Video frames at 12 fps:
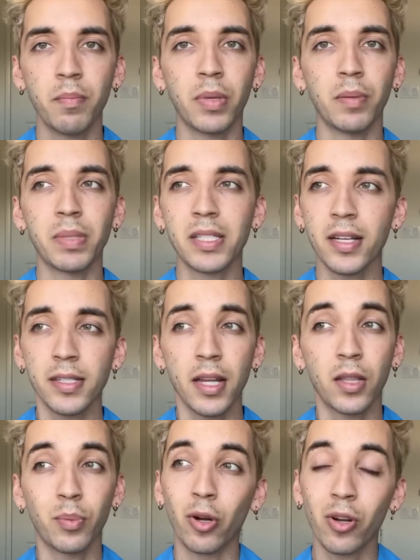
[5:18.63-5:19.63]
But besides that,
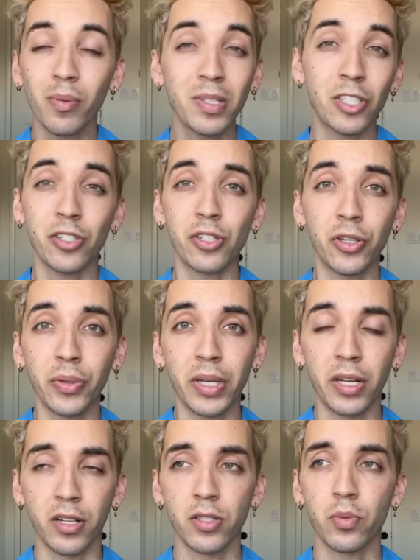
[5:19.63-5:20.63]
the program is just 2
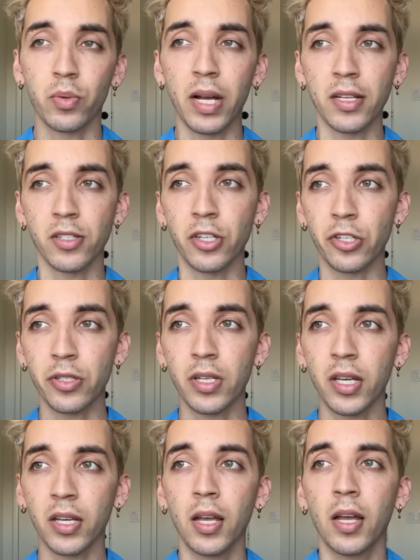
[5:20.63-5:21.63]
years, whereas nursing,